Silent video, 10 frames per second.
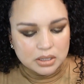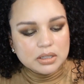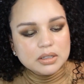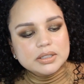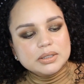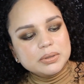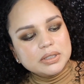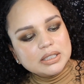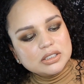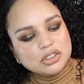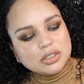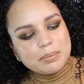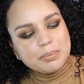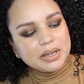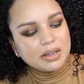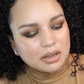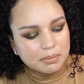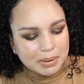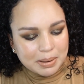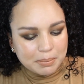This one, I just tried picking
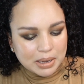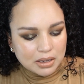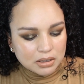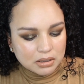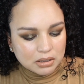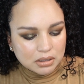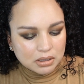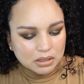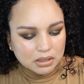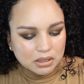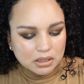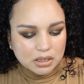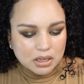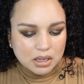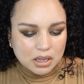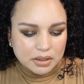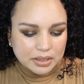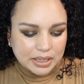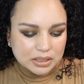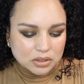up Bamba.
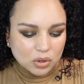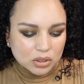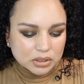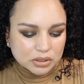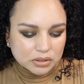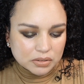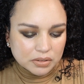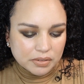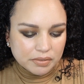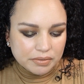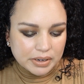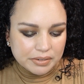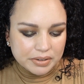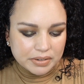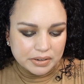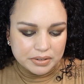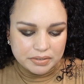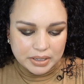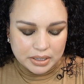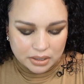That is also very, very
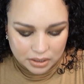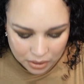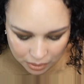flaky.